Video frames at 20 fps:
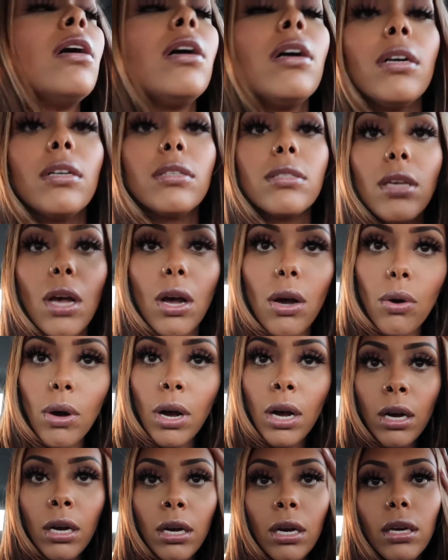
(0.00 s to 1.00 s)
so
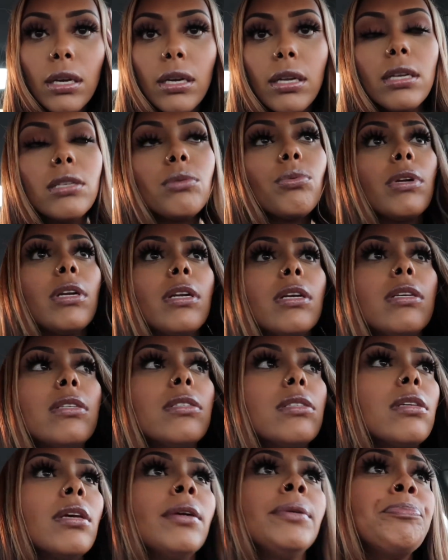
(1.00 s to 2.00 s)
it is what it
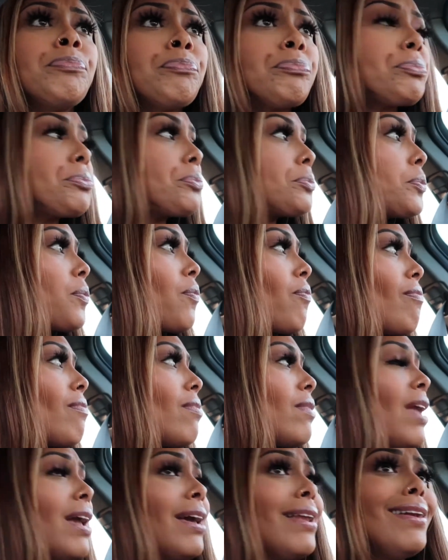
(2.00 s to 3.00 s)
is
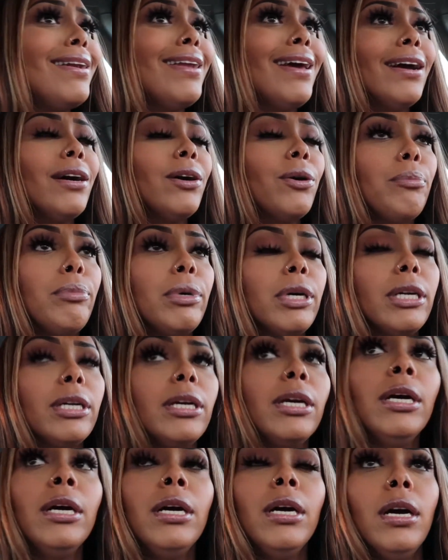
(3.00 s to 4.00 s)
now but
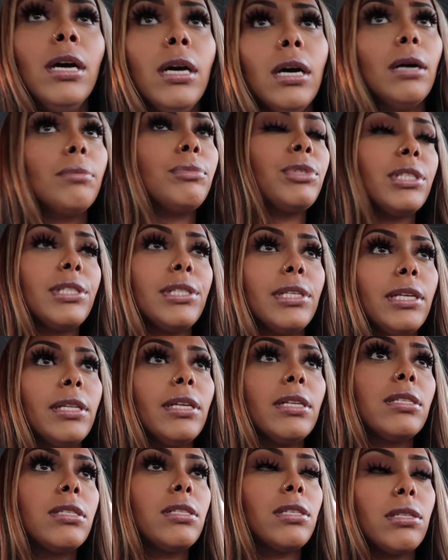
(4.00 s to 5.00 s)
i'm just saying
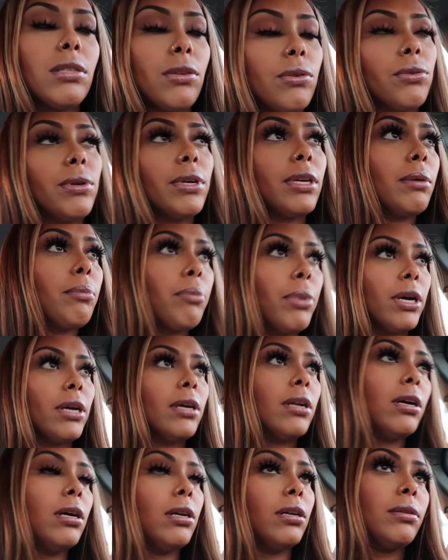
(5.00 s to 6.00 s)
that's just annoying
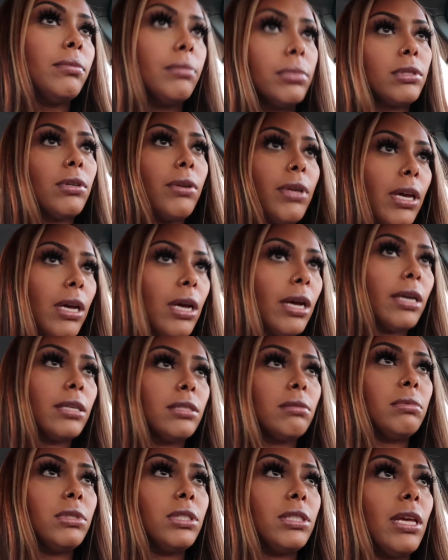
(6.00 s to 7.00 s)
but um so yeah i guess i'm
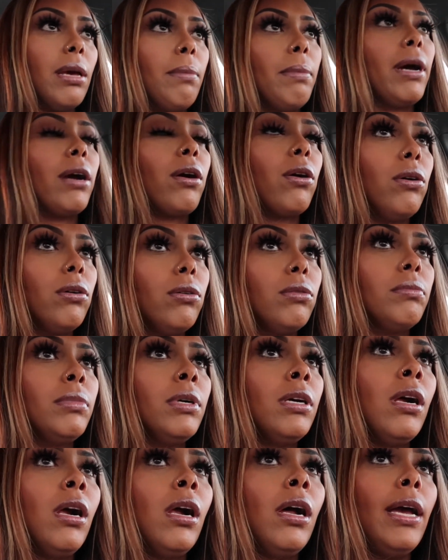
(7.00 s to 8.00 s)
gonna just head back
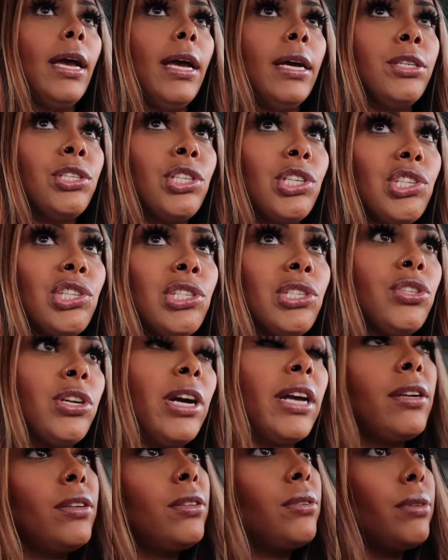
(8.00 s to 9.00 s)
home and just try
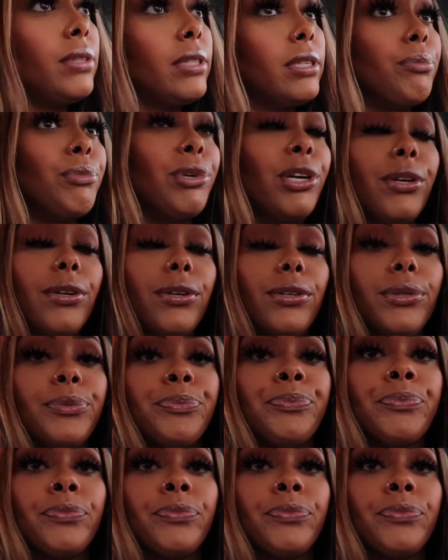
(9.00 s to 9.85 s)
to do it tomorrow